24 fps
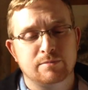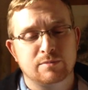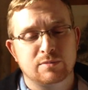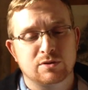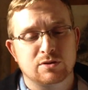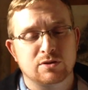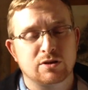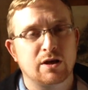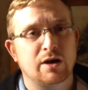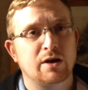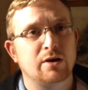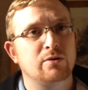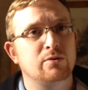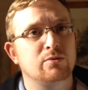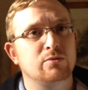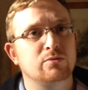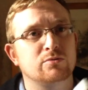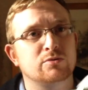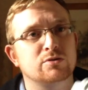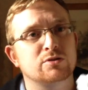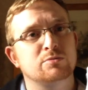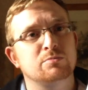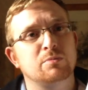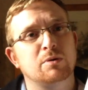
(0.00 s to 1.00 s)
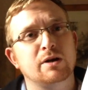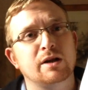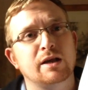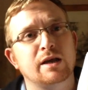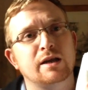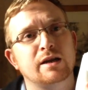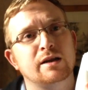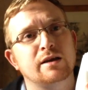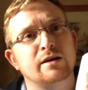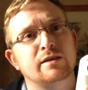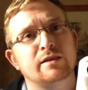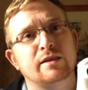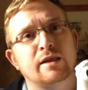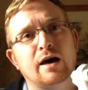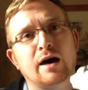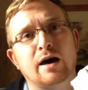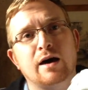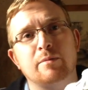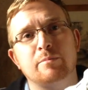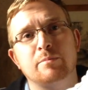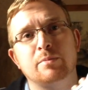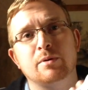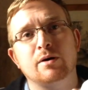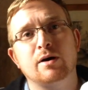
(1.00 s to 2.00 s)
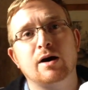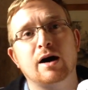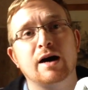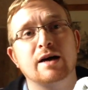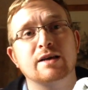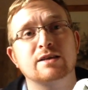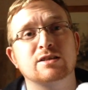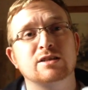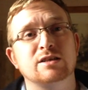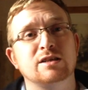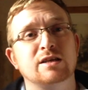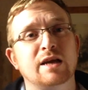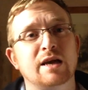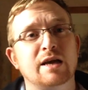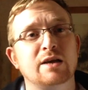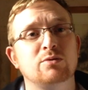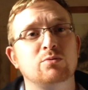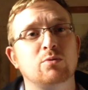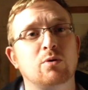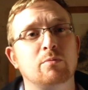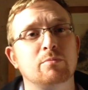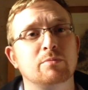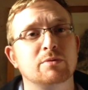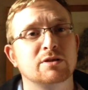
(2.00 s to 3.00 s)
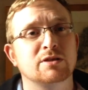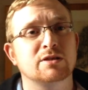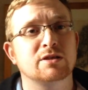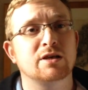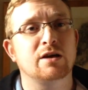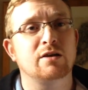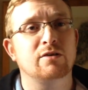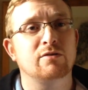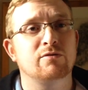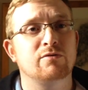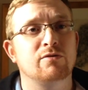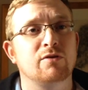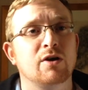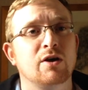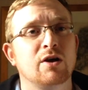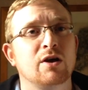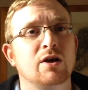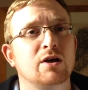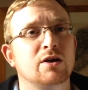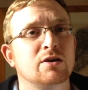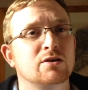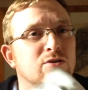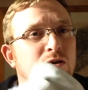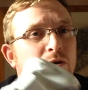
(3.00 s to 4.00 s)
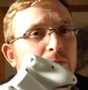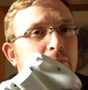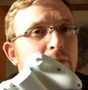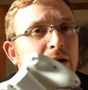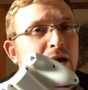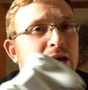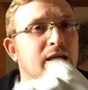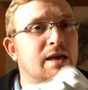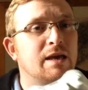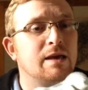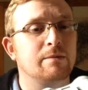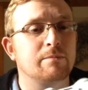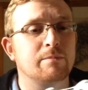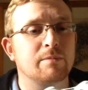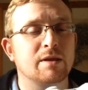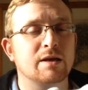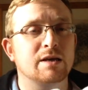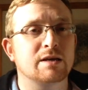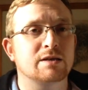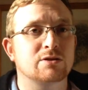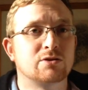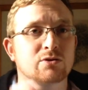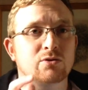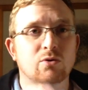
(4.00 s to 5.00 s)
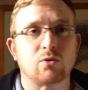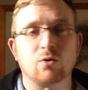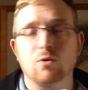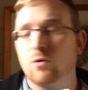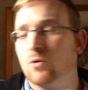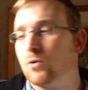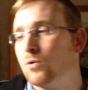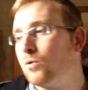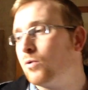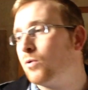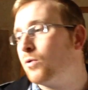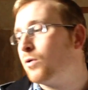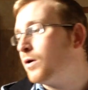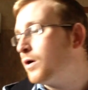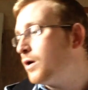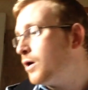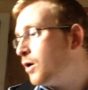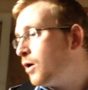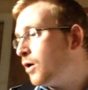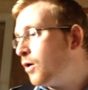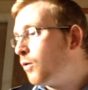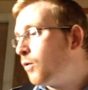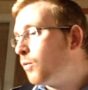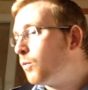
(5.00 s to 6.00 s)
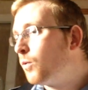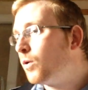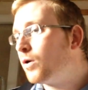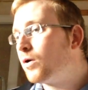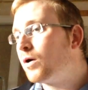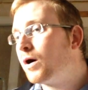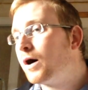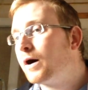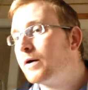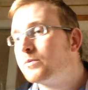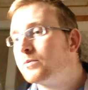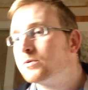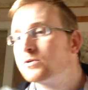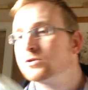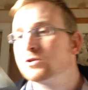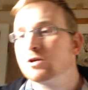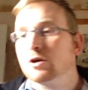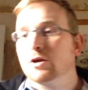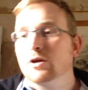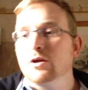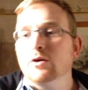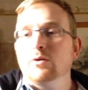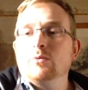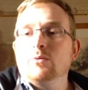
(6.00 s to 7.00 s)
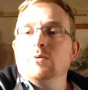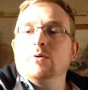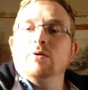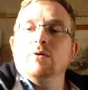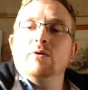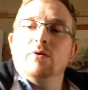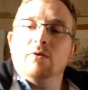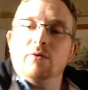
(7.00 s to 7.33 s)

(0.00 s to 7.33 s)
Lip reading: So there's money in it at that, but I actually need one myself, so I may keep this, or what I will show you